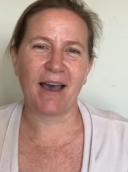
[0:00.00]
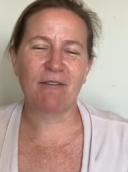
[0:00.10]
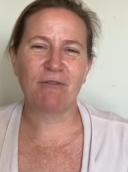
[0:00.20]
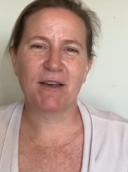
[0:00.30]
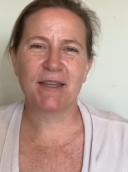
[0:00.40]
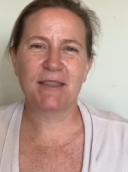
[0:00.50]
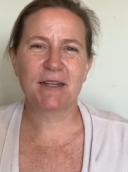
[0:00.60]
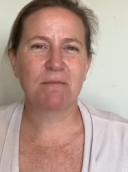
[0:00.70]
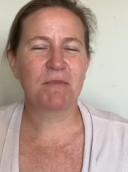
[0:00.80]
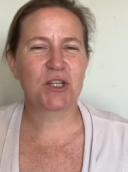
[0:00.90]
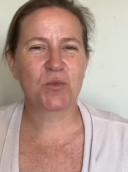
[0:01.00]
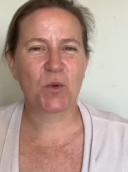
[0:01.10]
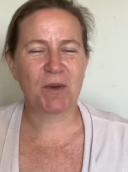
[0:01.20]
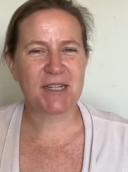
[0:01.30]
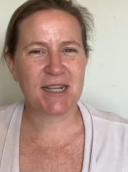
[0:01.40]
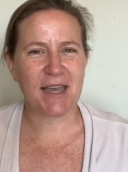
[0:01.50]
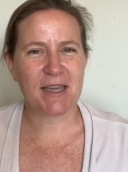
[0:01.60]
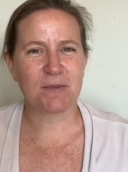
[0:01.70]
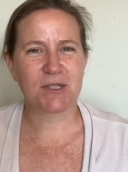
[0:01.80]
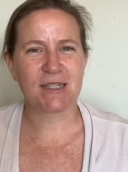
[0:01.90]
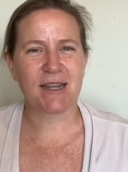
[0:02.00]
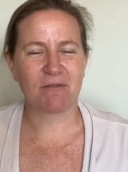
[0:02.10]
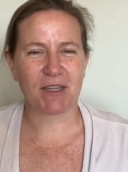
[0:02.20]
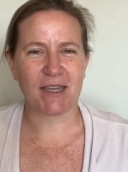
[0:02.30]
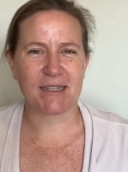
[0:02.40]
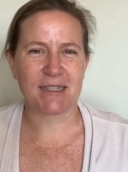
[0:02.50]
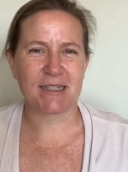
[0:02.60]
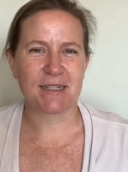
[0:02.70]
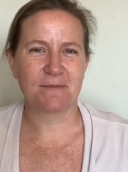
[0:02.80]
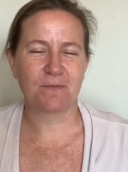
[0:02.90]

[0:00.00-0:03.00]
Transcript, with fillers: I find that I'm much more better able to navigate it.